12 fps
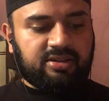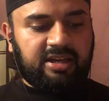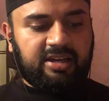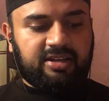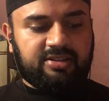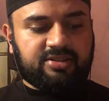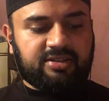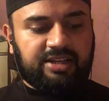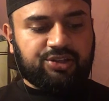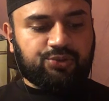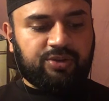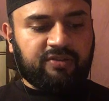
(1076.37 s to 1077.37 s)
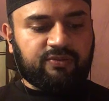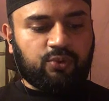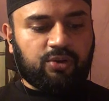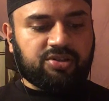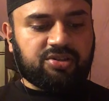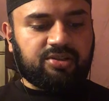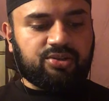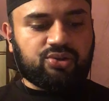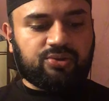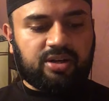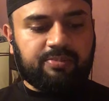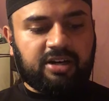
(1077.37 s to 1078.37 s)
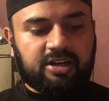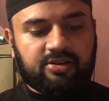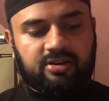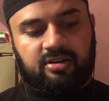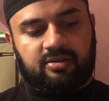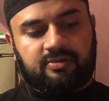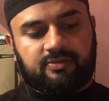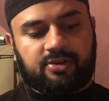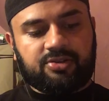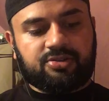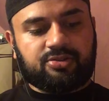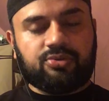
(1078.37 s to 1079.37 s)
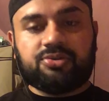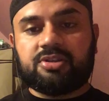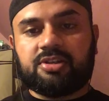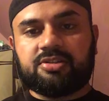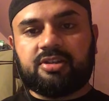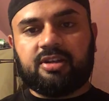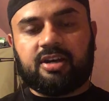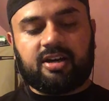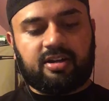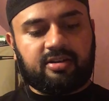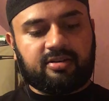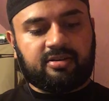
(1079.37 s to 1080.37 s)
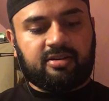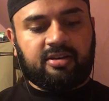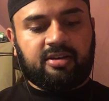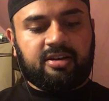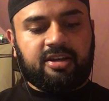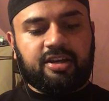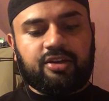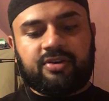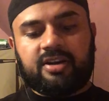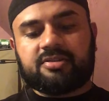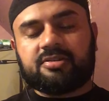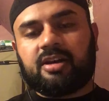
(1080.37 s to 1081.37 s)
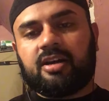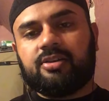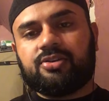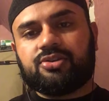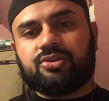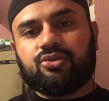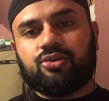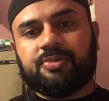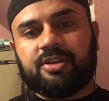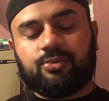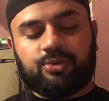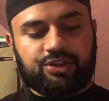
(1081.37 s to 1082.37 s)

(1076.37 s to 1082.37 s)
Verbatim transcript: And it's that's reinforced in Surah Baqarah, verse two sixty-nine. He grants knowledge to whom he